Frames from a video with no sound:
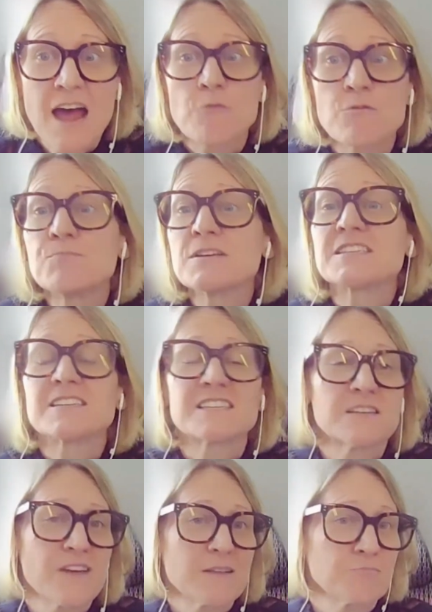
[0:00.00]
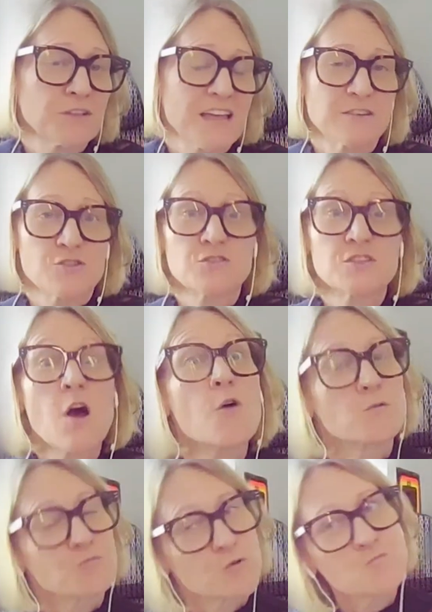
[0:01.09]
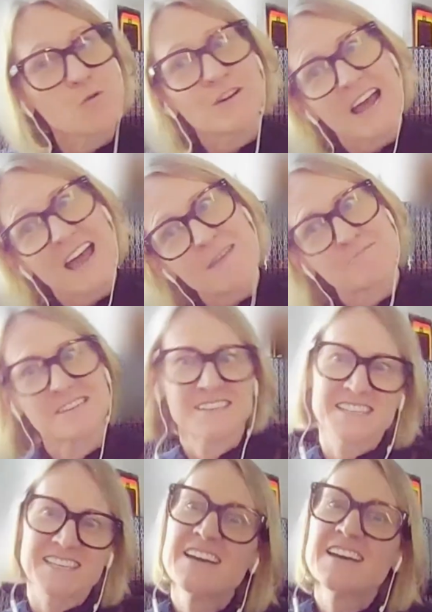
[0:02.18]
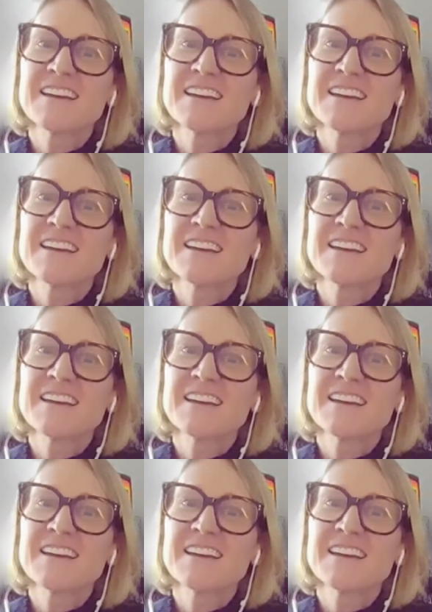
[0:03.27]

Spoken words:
How would business event planners, oh, the room where it happens.